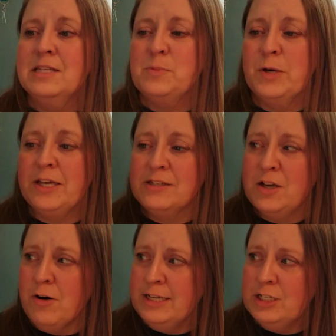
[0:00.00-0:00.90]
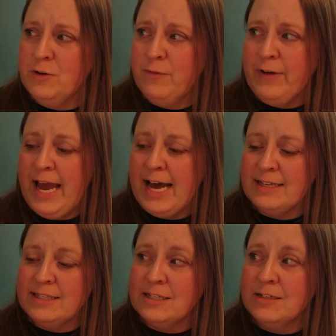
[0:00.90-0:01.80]
This book is going too
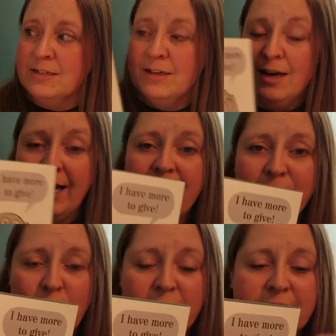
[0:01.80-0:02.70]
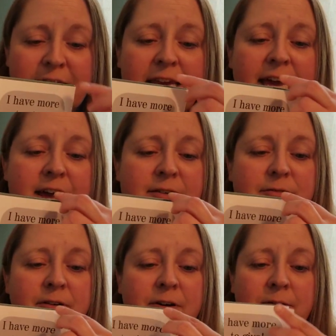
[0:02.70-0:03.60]
fast. I have
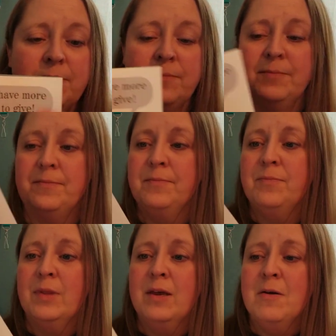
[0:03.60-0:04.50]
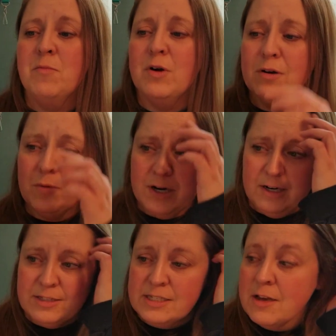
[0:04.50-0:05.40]
more to give.
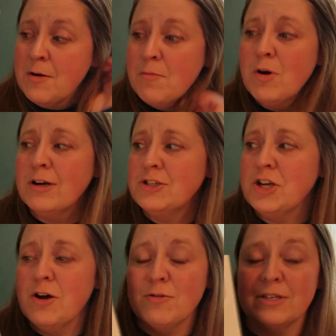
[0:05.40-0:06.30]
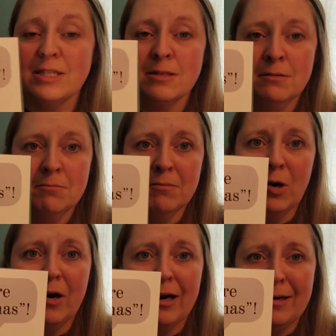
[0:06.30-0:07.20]
More words, more jokes,
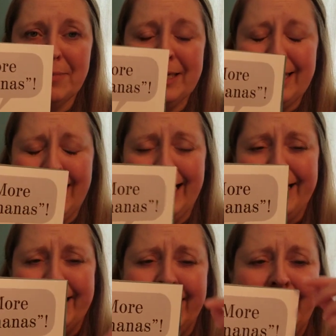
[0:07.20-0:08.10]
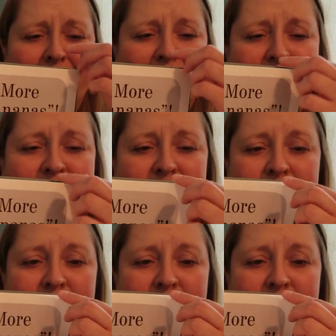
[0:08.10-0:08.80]
more bananas.